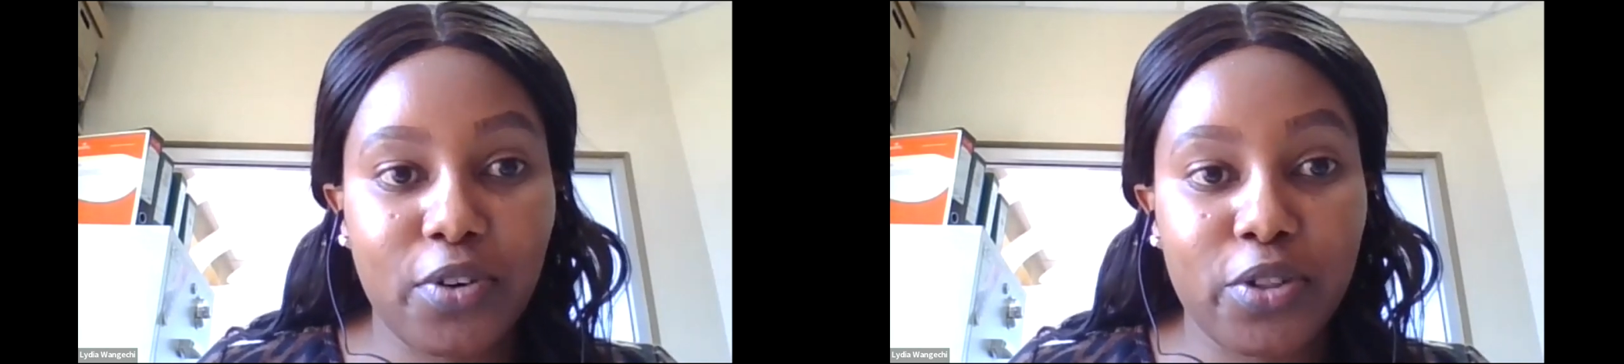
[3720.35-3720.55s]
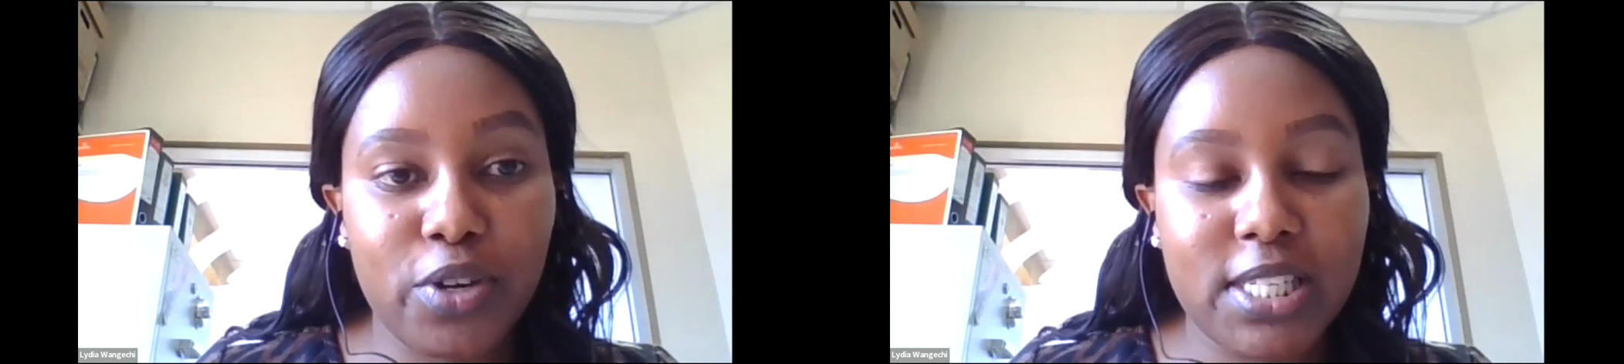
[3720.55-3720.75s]

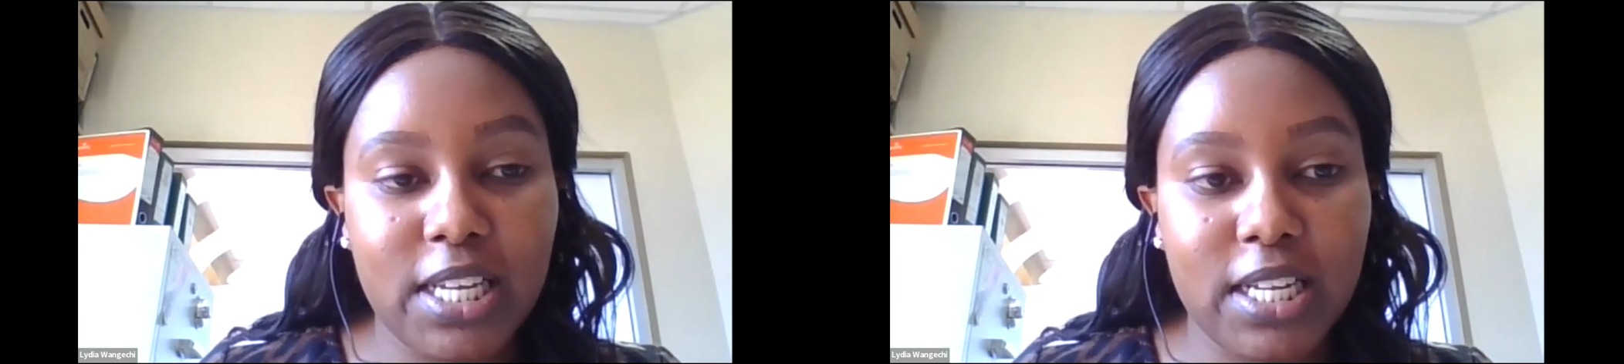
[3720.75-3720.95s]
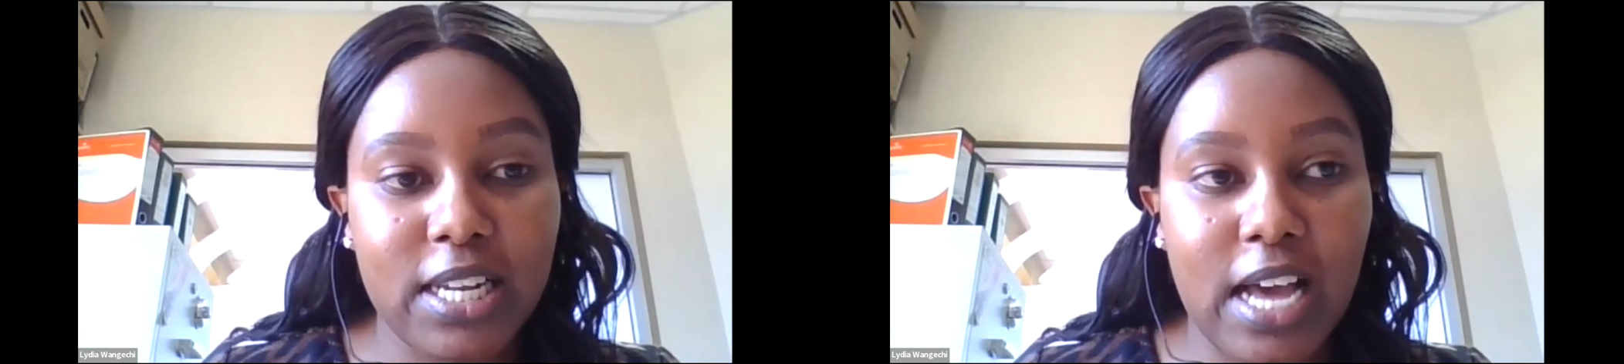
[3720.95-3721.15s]
For those
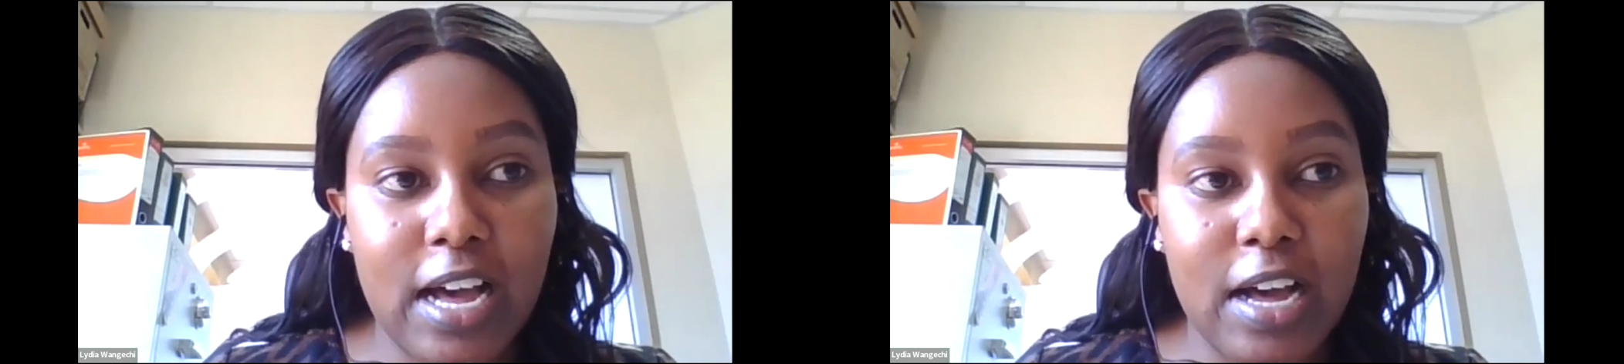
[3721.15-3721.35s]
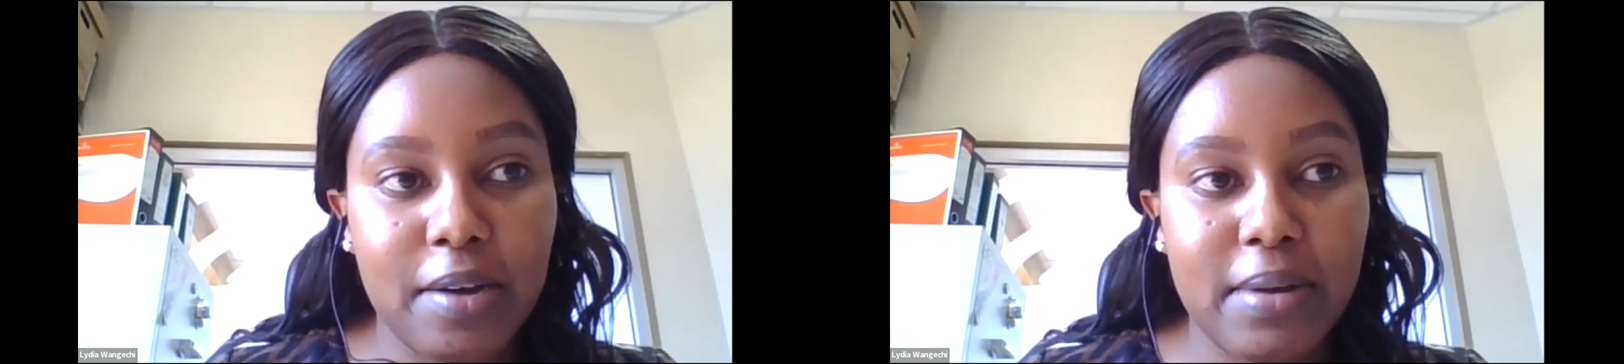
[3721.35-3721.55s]
in
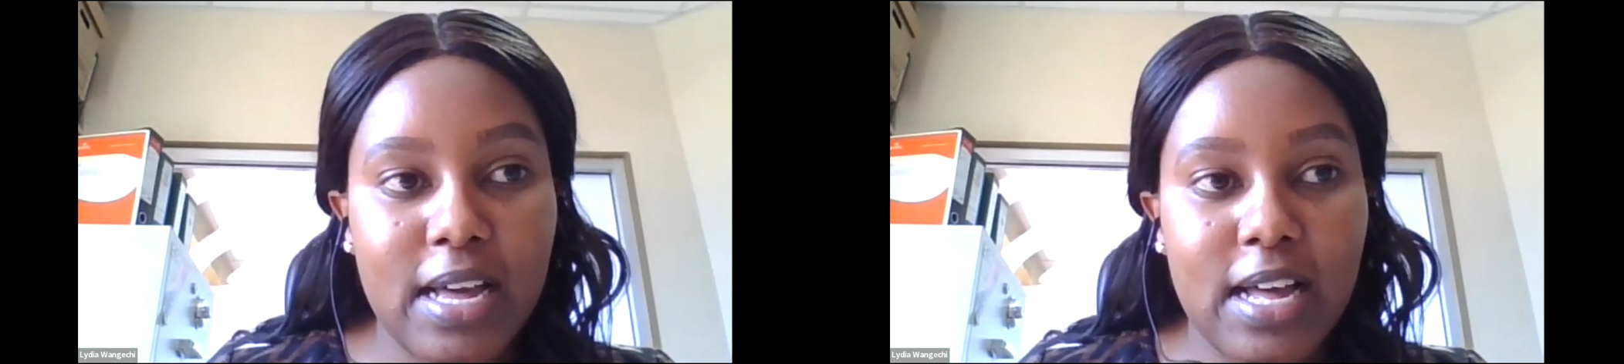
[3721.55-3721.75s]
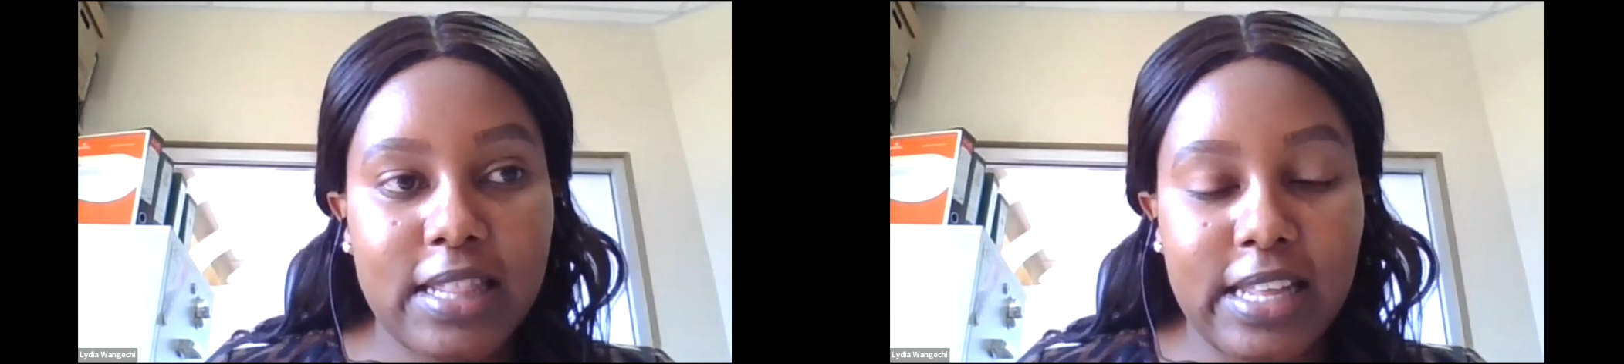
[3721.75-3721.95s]

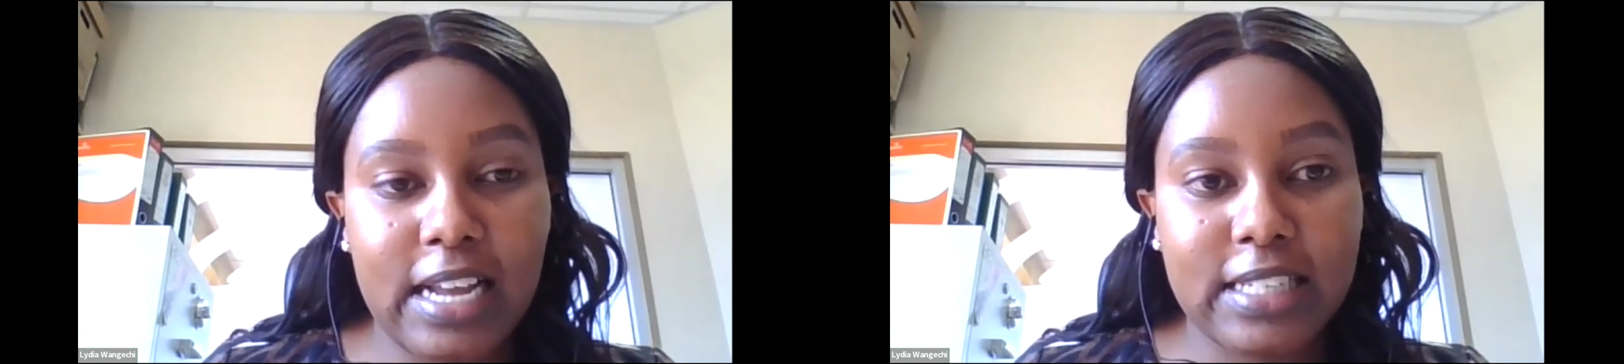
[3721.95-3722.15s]
the